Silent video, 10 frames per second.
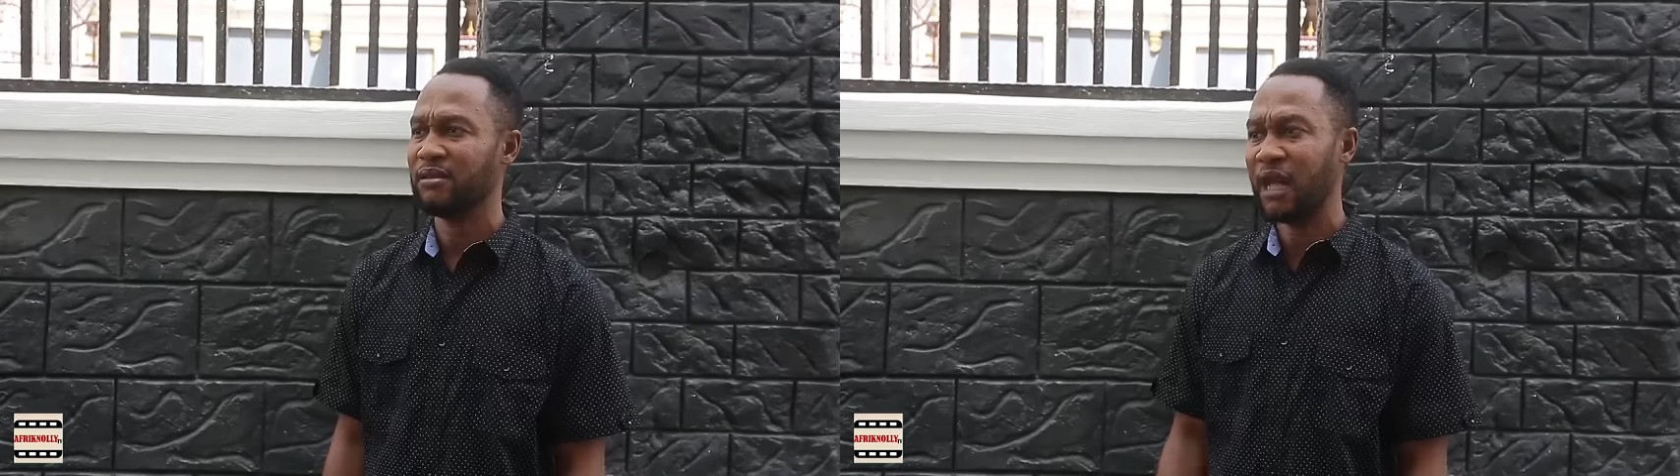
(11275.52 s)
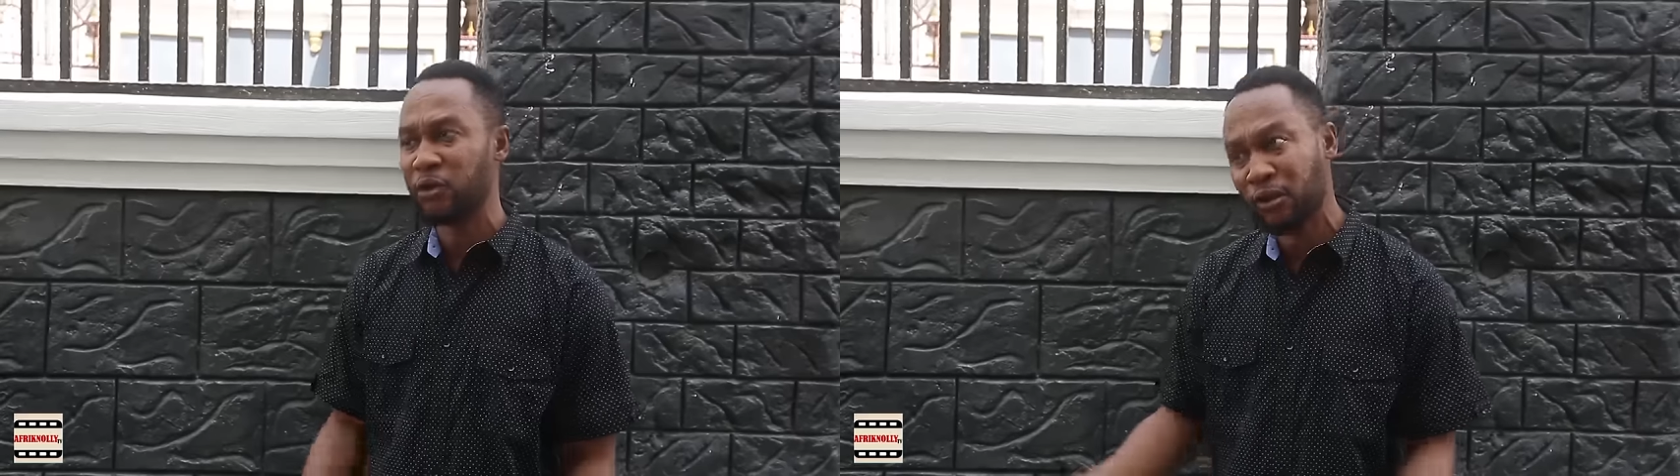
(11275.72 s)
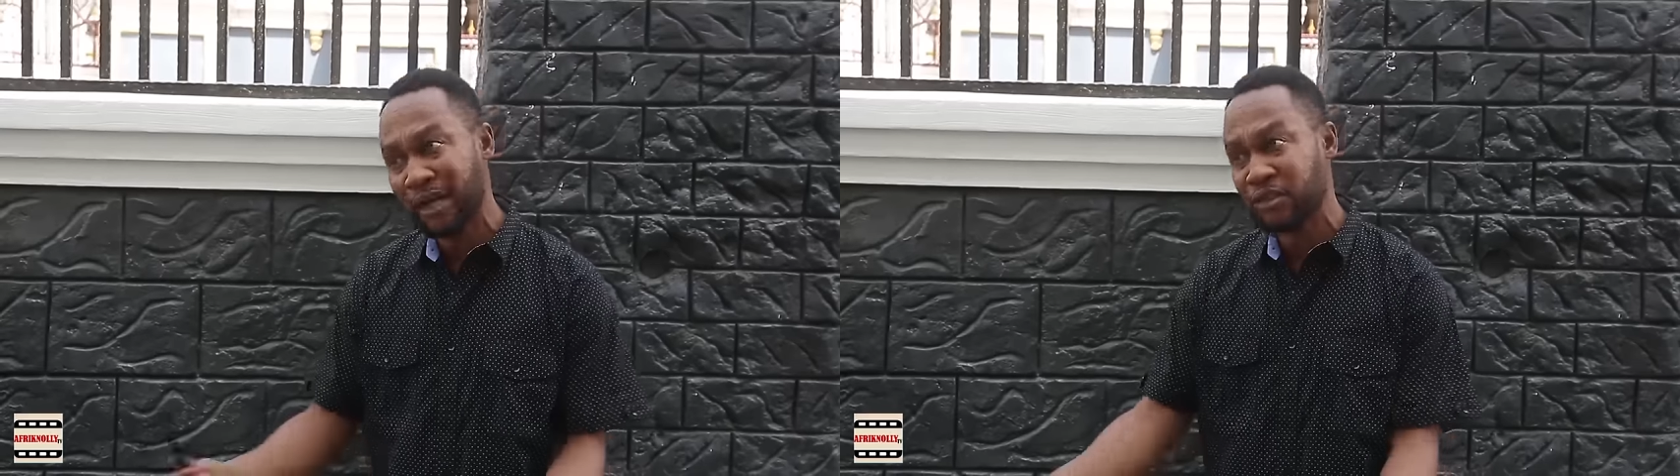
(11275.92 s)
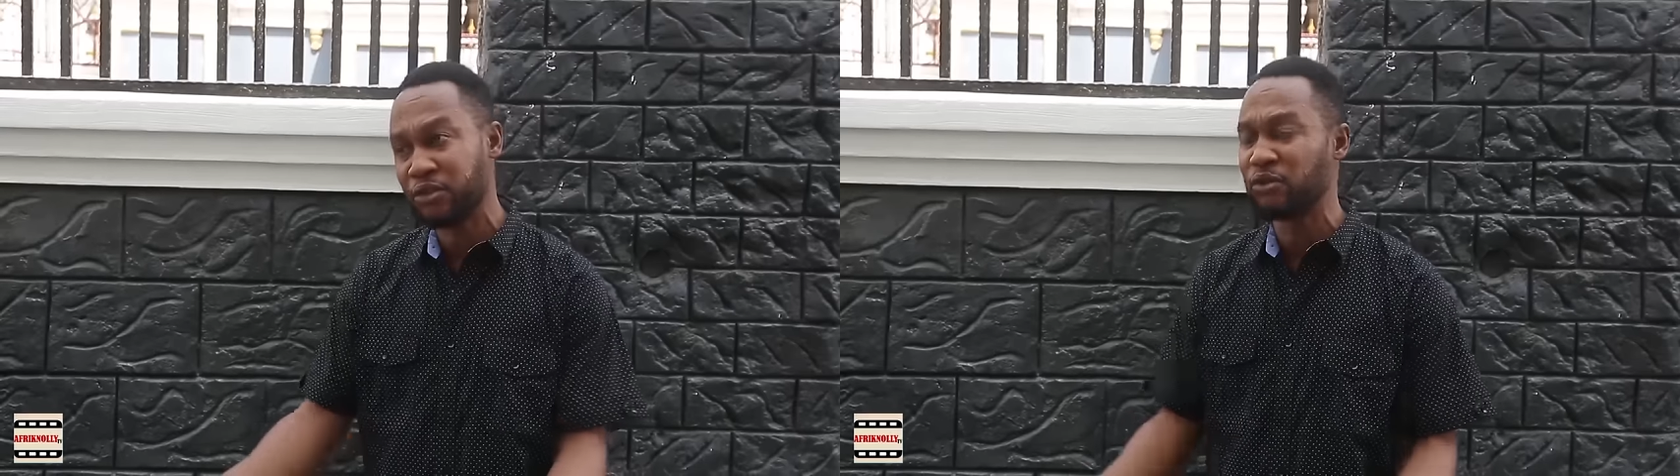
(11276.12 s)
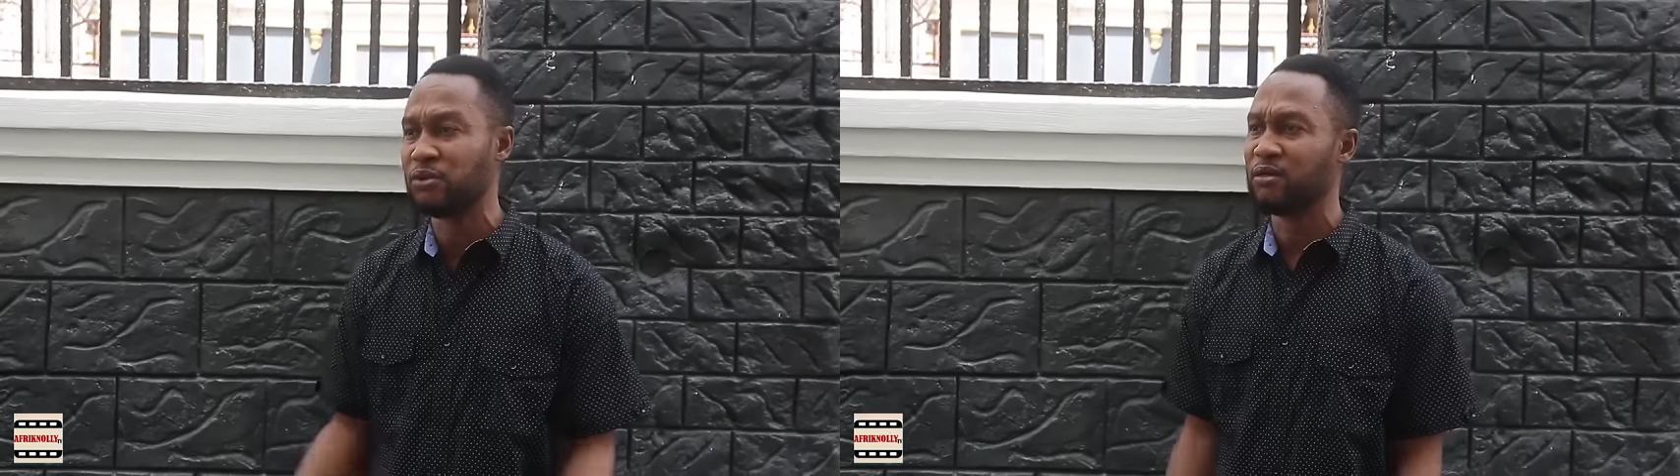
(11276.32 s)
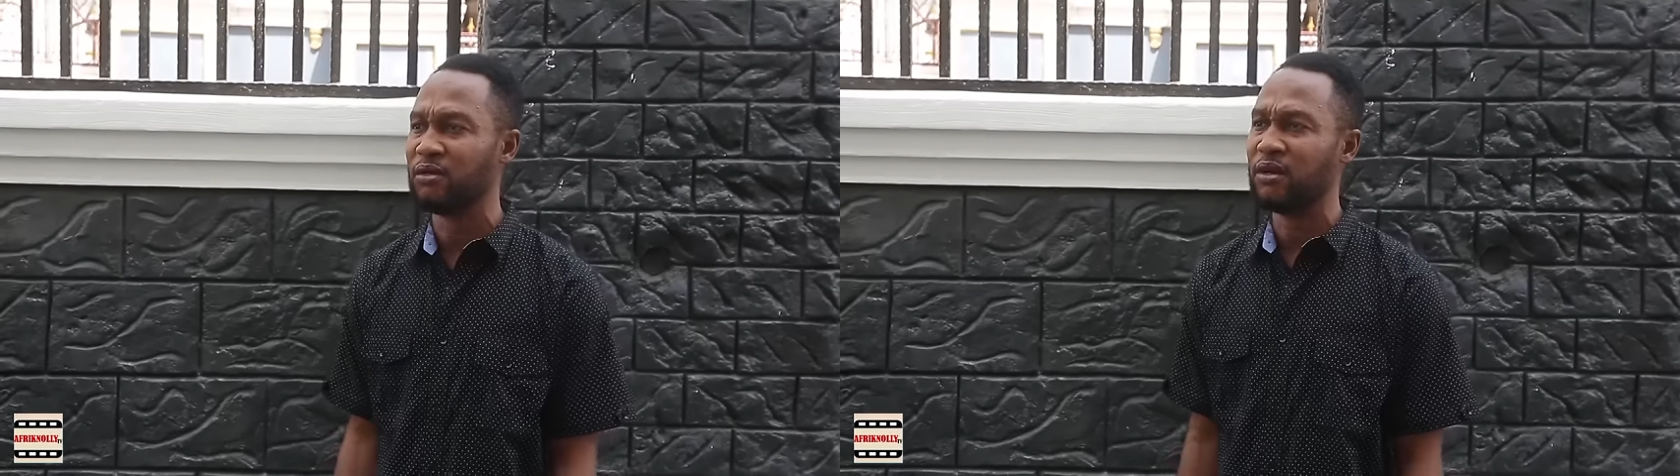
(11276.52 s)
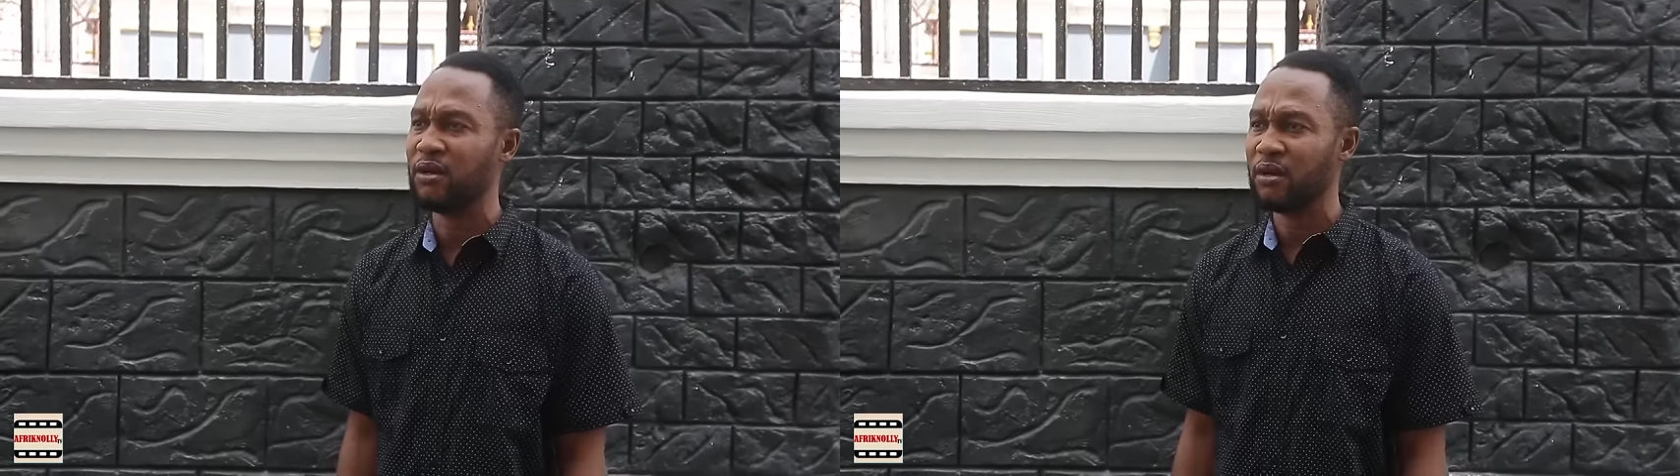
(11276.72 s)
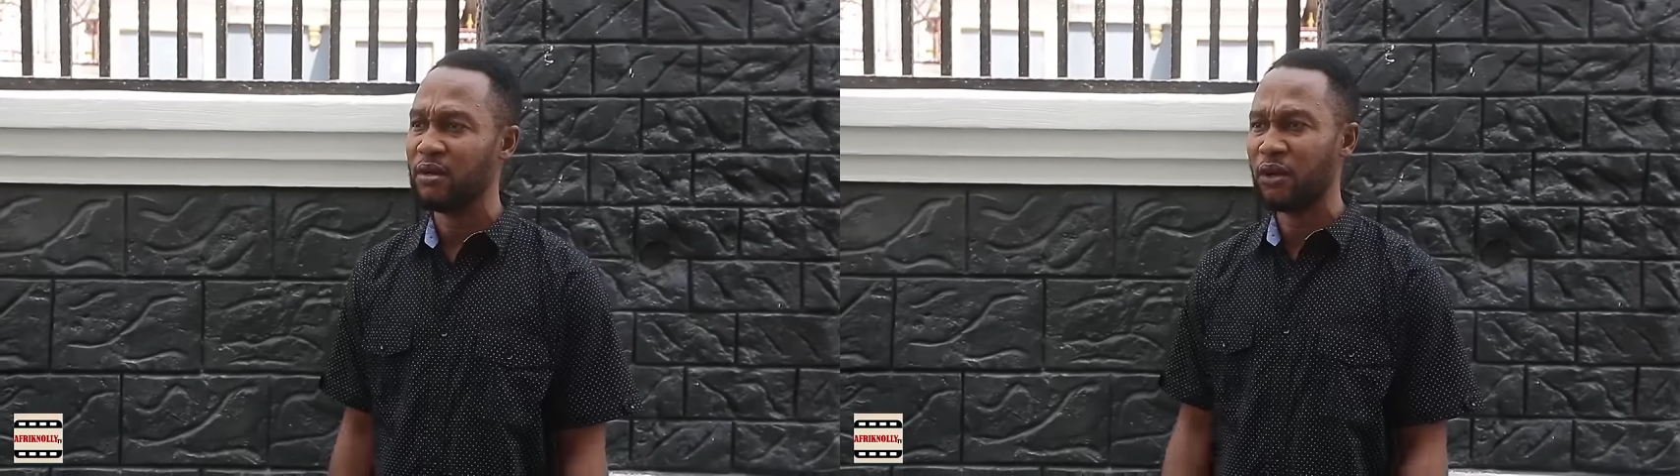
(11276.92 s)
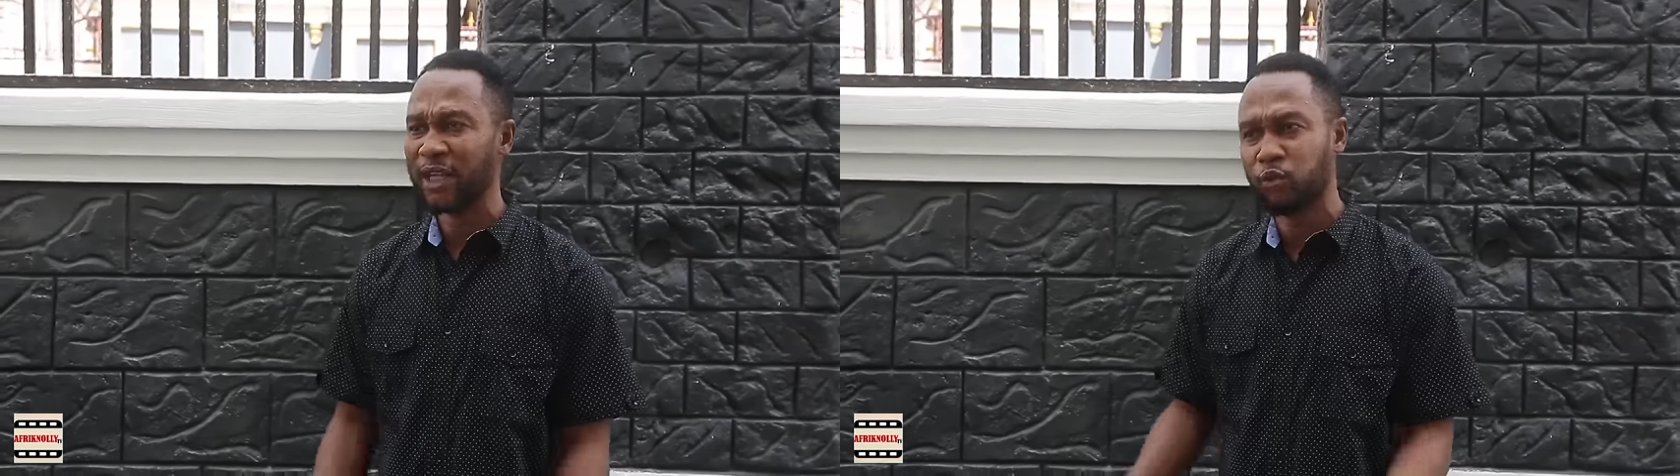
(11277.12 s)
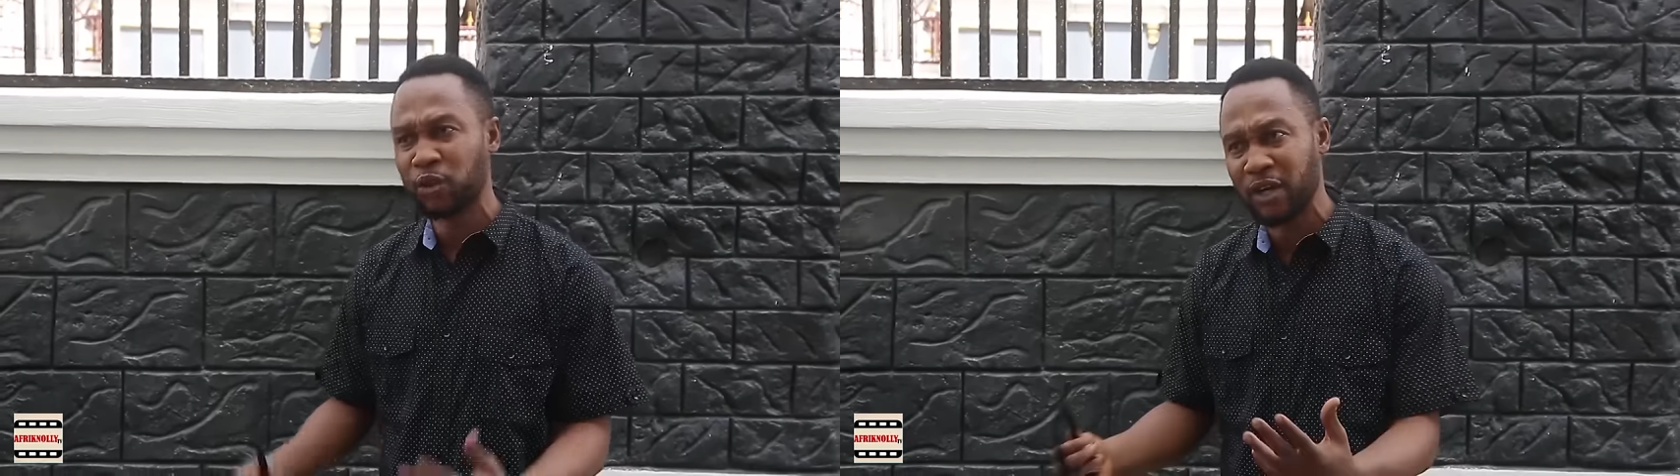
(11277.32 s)
Now look at you.
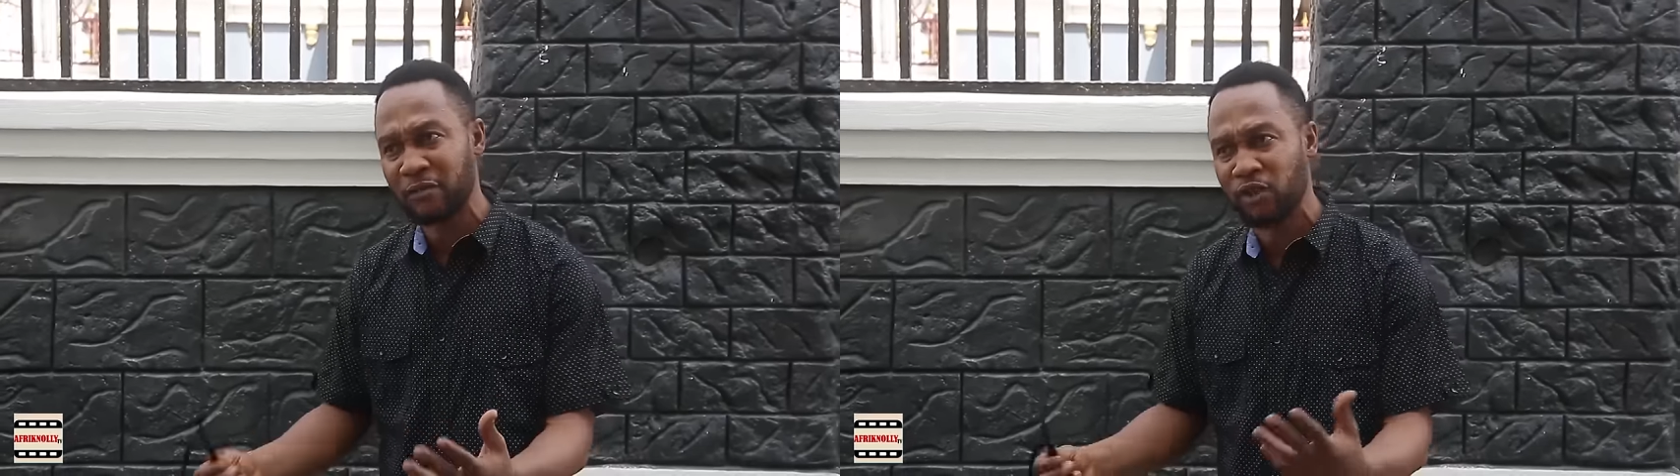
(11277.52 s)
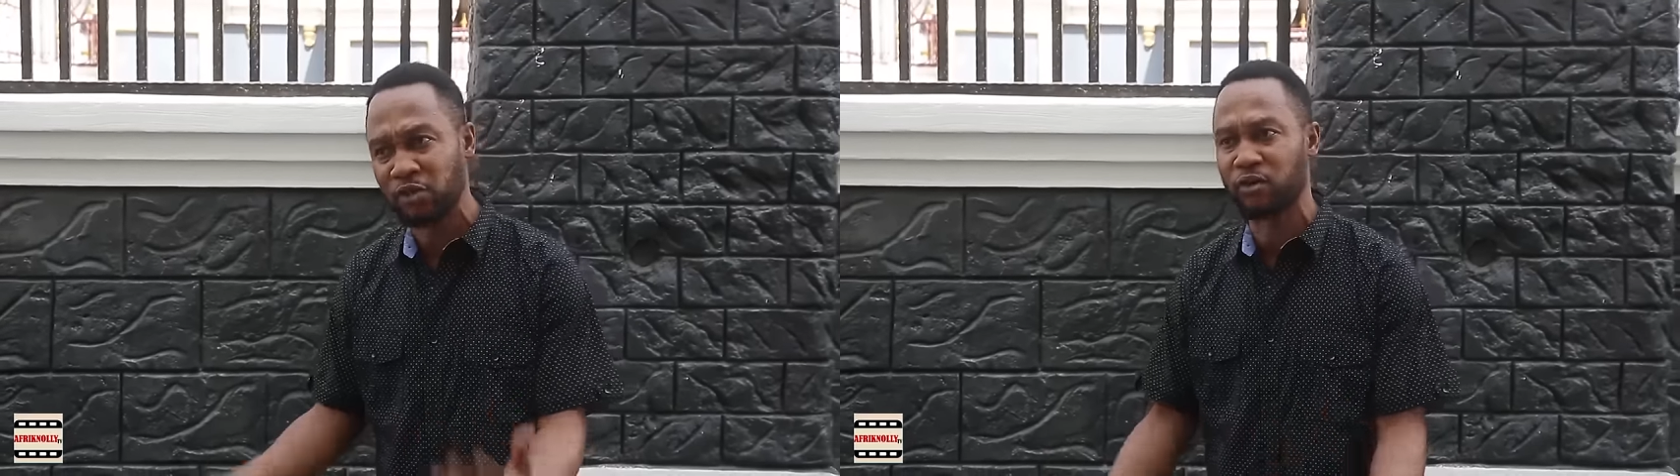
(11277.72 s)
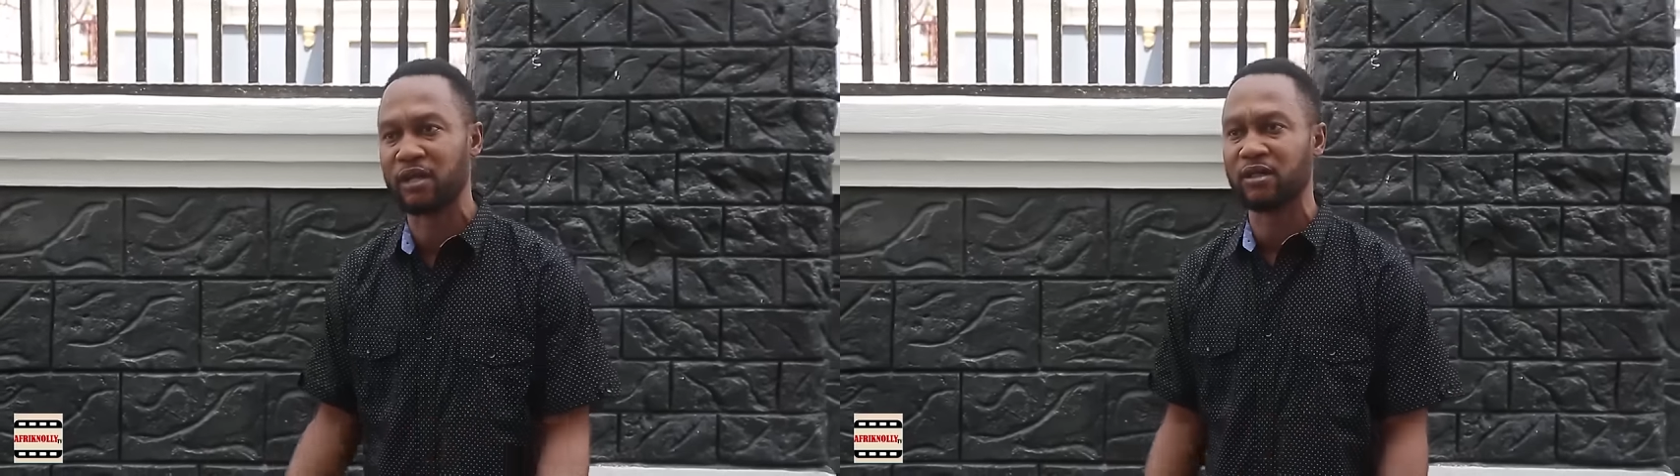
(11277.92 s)
Look at what you have done to